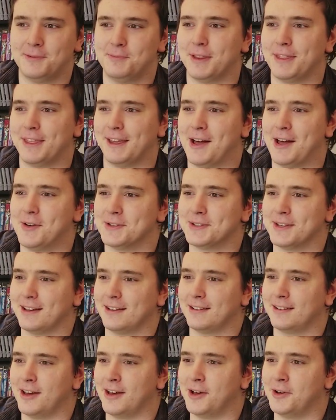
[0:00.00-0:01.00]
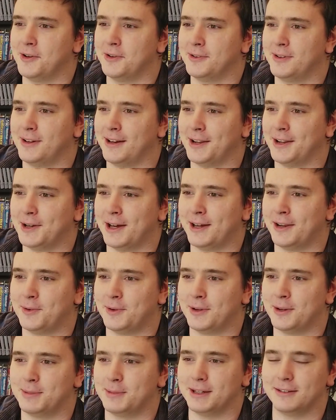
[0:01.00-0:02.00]
but then I was like, no, I don't
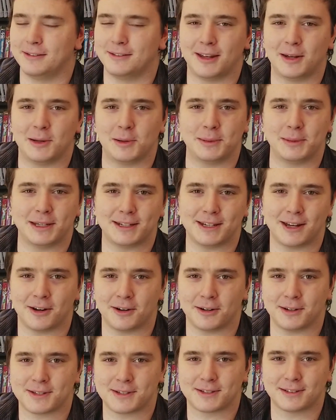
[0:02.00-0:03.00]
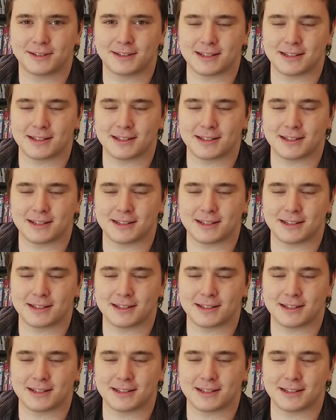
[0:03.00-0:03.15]
want to be a terrorist